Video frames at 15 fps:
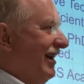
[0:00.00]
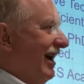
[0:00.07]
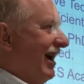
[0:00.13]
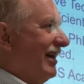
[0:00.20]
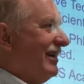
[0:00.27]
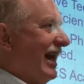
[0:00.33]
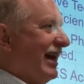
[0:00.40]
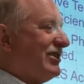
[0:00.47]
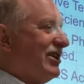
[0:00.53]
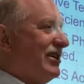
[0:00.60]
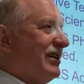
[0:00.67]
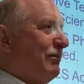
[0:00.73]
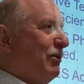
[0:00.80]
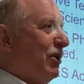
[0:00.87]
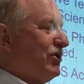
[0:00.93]
and they actually
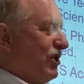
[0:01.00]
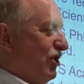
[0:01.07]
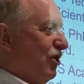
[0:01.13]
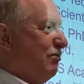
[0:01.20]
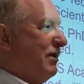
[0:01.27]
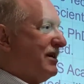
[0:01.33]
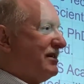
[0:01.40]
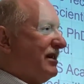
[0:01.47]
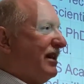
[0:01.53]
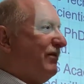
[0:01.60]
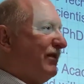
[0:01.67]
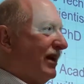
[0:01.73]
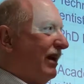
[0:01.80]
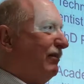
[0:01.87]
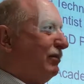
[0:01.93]
sent him a note saying, you must
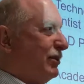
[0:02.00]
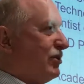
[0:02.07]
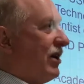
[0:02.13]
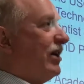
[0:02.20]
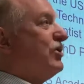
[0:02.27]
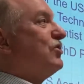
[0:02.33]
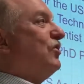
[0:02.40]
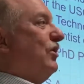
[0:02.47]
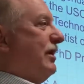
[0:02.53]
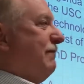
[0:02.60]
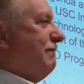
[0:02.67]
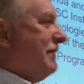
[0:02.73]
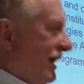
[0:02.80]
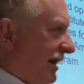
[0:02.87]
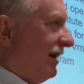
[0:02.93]
leave the Naval Postgraduate School
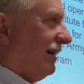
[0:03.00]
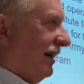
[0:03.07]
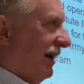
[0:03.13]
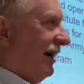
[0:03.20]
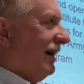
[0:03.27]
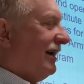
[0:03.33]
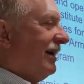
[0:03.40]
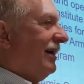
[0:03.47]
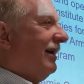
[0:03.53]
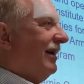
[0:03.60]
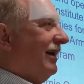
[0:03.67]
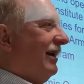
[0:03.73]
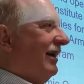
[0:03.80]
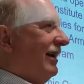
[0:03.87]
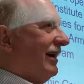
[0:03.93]
immediately.
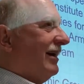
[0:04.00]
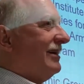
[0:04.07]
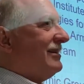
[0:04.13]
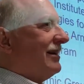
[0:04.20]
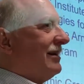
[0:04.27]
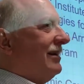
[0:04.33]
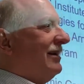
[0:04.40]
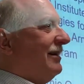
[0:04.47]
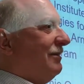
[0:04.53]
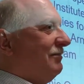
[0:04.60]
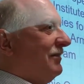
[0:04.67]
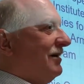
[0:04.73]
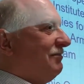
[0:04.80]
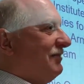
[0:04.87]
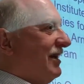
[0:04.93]
And he's like,
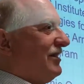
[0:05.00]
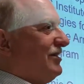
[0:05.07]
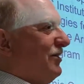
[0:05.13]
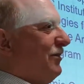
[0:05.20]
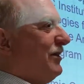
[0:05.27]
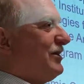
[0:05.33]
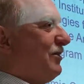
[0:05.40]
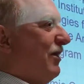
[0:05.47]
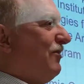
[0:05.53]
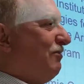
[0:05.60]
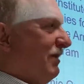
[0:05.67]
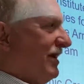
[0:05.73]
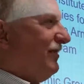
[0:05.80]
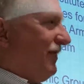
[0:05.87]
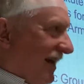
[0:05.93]
I'm like 2 weeks away
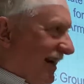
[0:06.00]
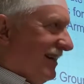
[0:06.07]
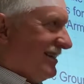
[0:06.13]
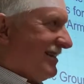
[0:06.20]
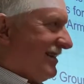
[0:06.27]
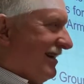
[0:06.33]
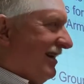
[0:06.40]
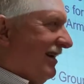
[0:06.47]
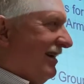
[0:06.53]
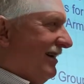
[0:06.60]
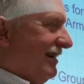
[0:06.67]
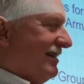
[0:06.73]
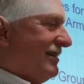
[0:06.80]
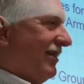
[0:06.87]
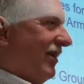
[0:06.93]
from my defense.
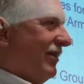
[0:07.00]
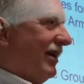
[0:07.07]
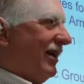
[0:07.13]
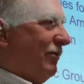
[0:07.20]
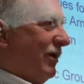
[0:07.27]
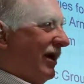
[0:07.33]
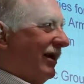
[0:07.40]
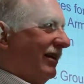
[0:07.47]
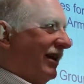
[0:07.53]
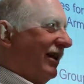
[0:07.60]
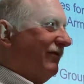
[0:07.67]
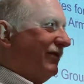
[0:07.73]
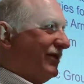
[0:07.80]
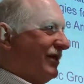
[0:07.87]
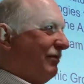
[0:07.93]
So I think he went on
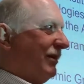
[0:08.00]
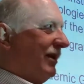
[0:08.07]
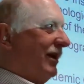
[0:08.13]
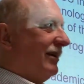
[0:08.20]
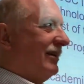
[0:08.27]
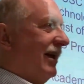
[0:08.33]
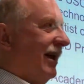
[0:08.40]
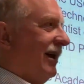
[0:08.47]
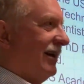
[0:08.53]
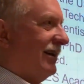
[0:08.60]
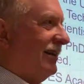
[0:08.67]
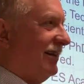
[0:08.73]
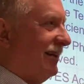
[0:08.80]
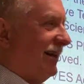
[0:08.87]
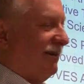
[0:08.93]
leave or something like that,
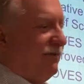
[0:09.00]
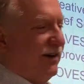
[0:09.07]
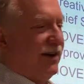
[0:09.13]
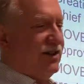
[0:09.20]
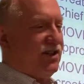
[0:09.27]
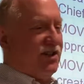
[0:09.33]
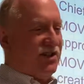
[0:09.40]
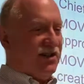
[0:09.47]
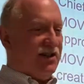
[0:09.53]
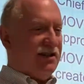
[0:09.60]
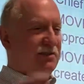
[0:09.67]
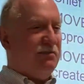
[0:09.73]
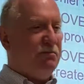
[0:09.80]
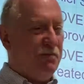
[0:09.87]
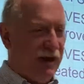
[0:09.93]
and finished his
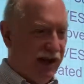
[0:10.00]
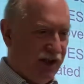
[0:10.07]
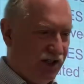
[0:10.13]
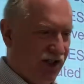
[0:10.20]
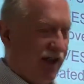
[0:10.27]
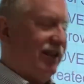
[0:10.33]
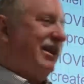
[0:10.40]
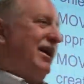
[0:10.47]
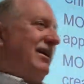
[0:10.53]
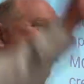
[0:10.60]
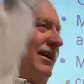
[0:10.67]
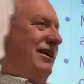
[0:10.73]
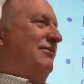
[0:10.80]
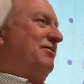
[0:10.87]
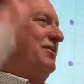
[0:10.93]
PhD, and then
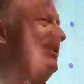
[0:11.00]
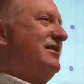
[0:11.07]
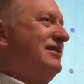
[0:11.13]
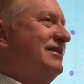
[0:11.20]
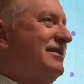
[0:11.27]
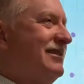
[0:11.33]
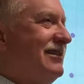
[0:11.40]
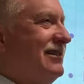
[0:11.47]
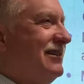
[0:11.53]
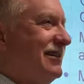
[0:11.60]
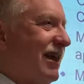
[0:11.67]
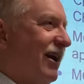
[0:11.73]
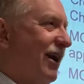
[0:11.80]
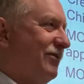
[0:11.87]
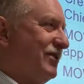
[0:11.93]
he was
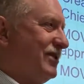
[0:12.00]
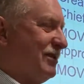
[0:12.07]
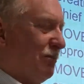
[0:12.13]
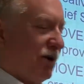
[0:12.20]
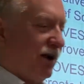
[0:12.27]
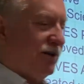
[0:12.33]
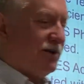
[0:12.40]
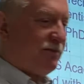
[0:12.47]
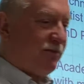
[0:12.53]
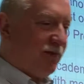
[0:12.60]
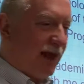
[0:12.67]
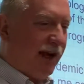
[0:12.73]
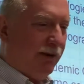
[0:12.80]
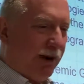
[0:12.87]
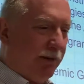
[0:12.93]
sent off to somewhere else.
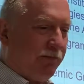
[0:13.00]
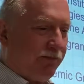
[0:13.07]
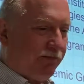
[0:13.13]
Anyway,